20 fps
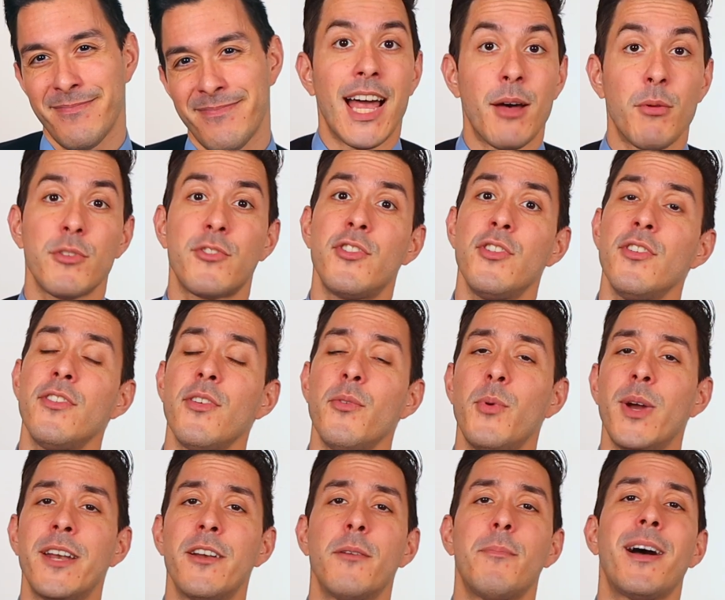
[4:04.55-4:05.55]
I will choose a
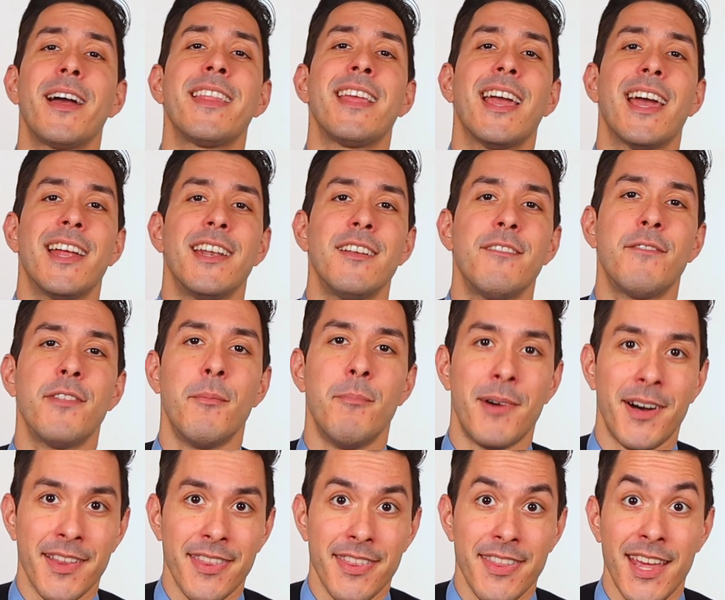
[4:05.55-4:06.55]
winner by the end of the
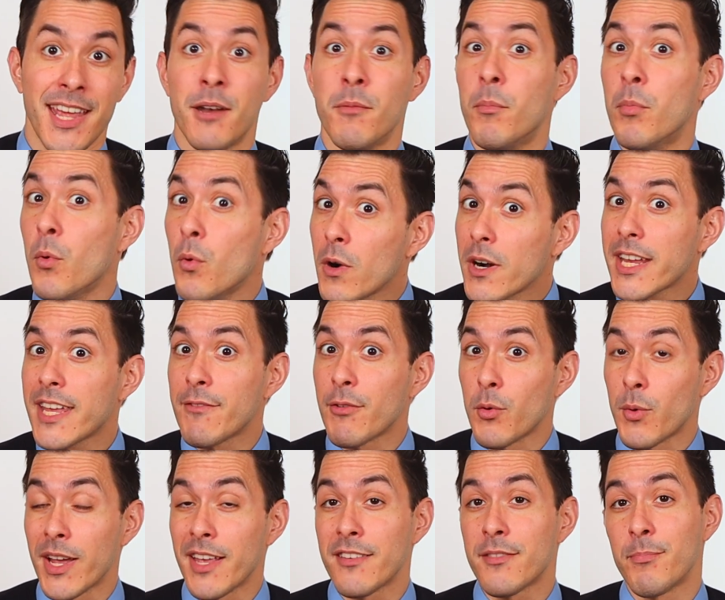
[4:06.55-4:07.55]
month, and more
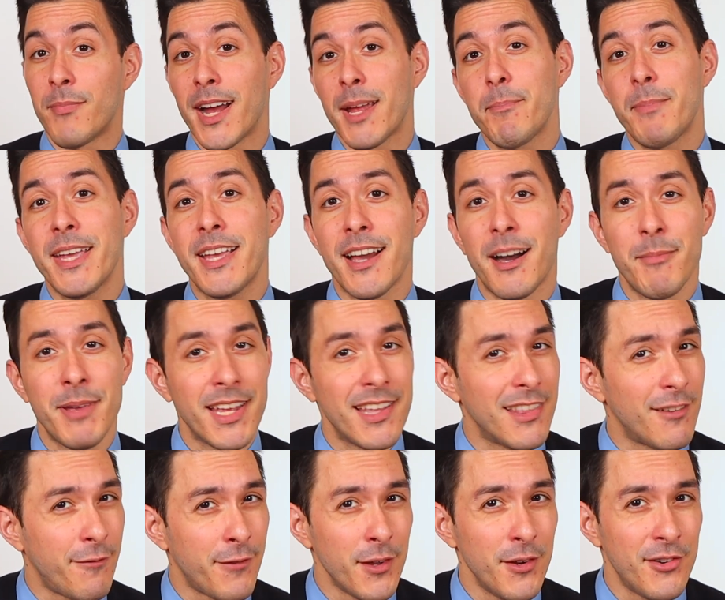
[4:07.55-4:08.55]
giveaways might be coming in
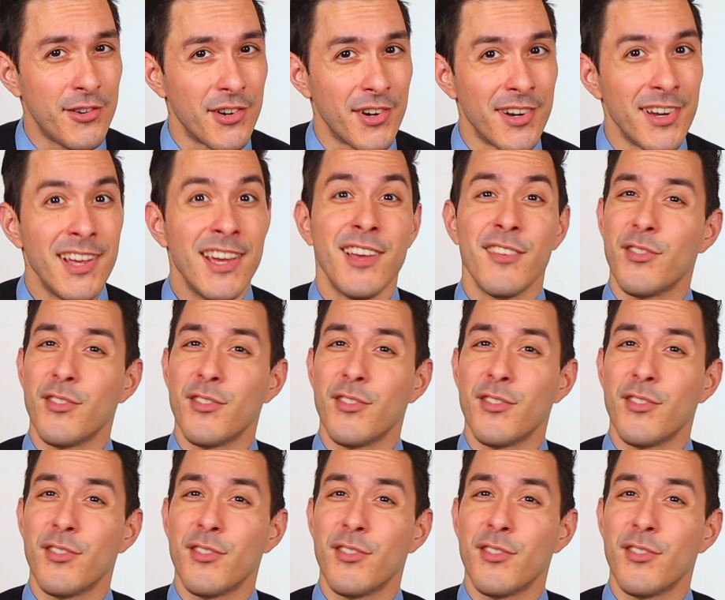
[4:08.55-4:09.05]
the future,